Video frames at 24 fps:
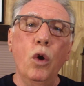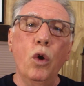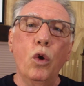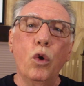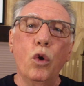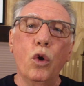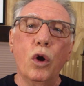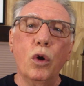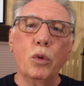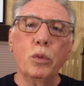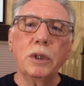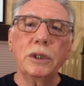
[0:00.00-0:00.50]

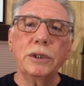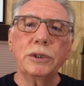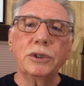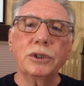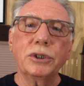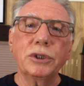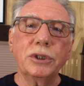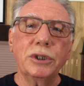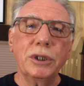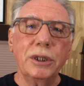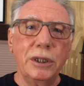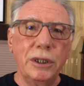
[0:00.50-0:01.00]
or we'd
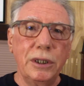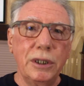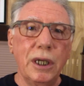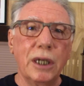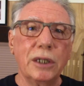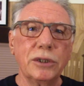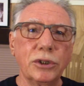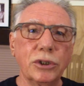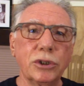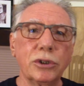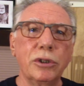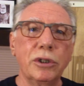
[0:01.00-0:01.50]
see,
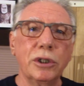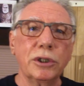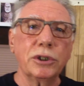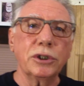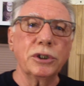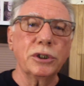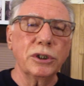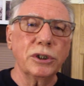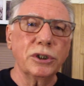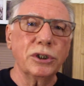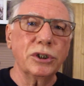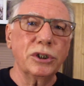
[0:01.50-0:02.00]
as
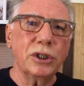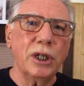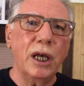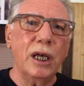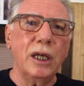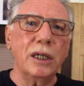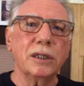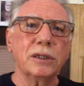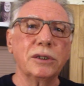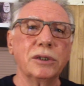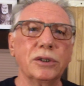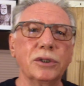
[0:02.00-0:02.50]
Krishna
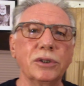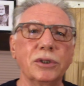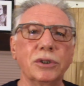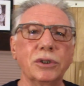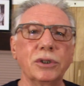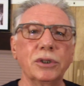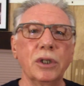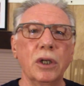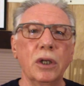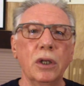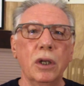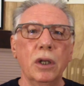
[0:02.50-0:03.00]

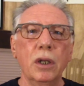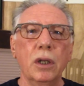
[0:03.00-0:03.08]
says,